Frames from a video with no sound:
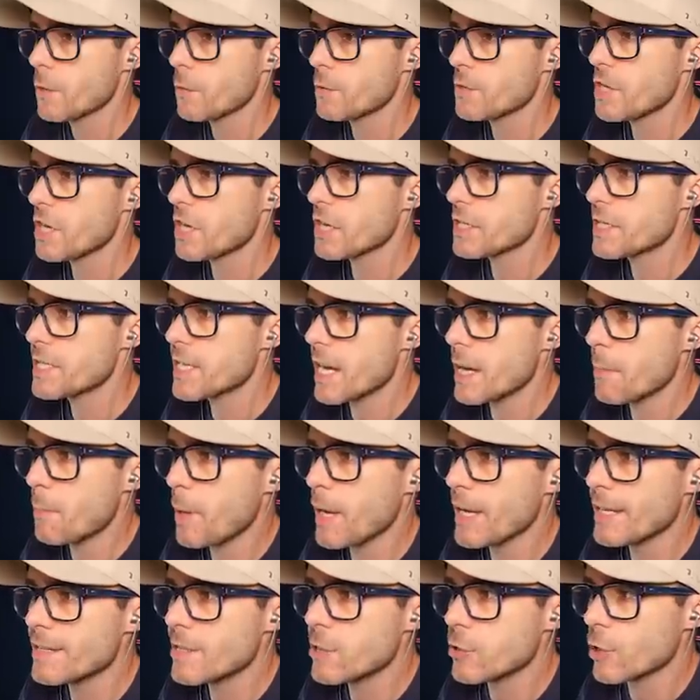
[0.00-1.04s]
So as you can see,
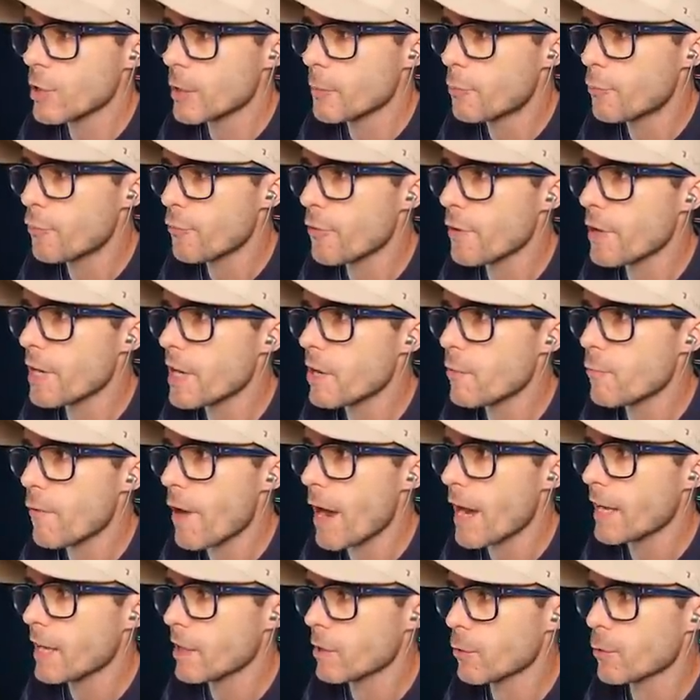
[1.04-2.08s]
Pete's looking pretty
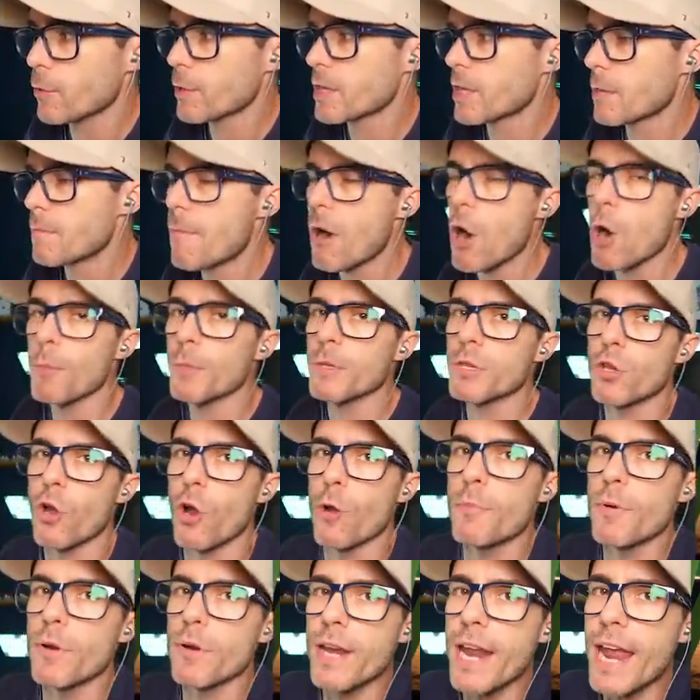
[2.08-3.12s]
regular at the moment
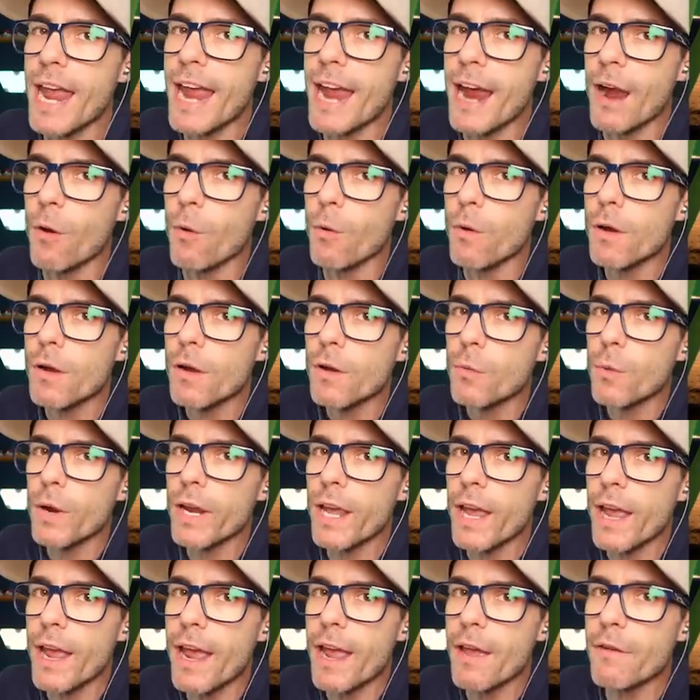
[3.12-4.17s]
though, but now
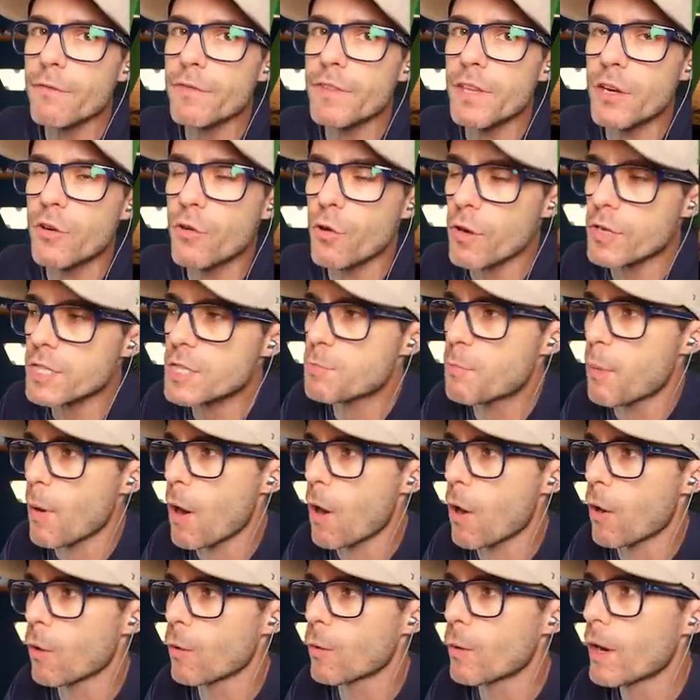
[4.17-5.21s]
we have the
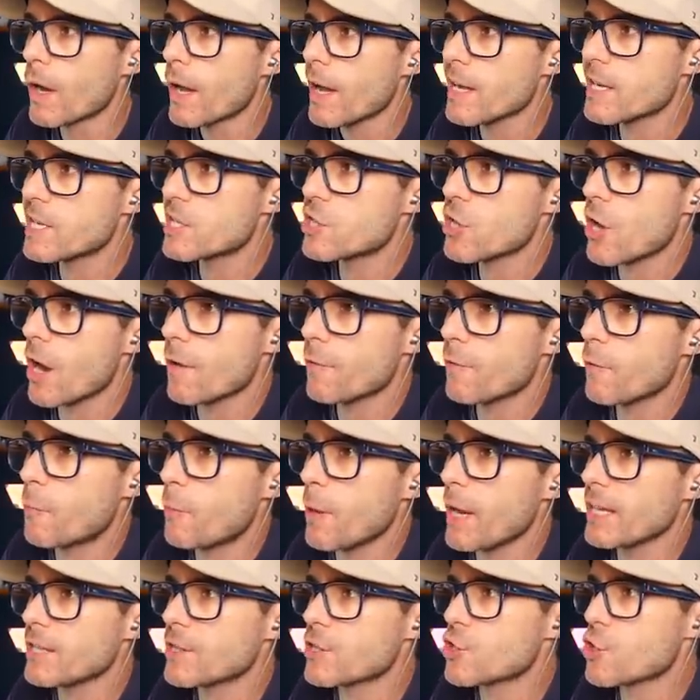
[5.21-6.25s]
crossbow. It's time for
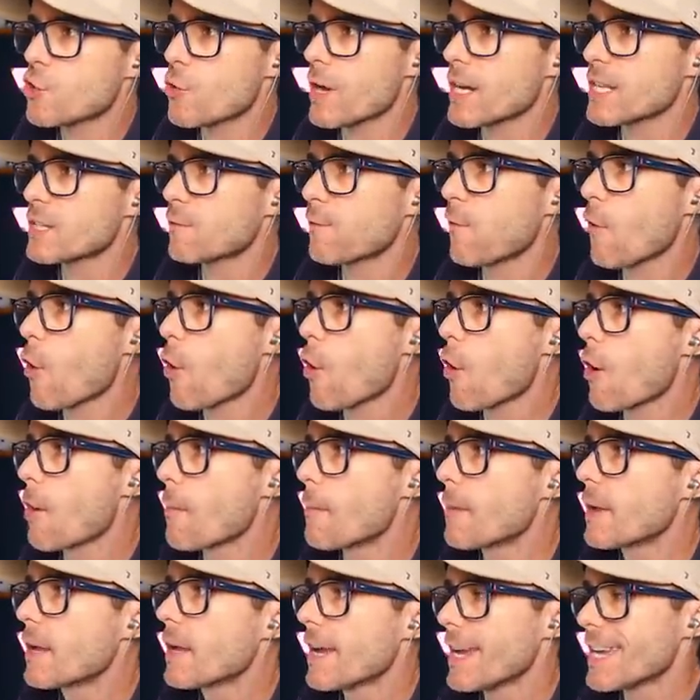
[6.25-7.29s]
Pete to
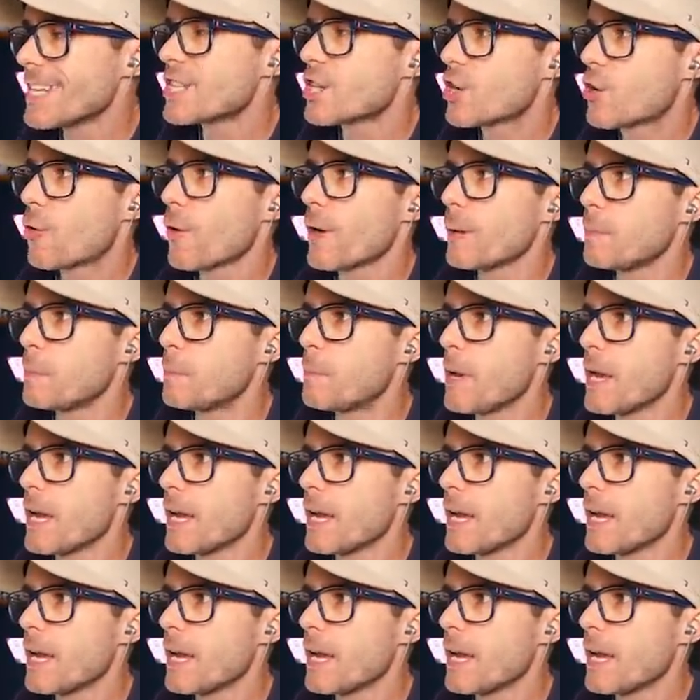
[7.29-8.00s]
transform into Creepy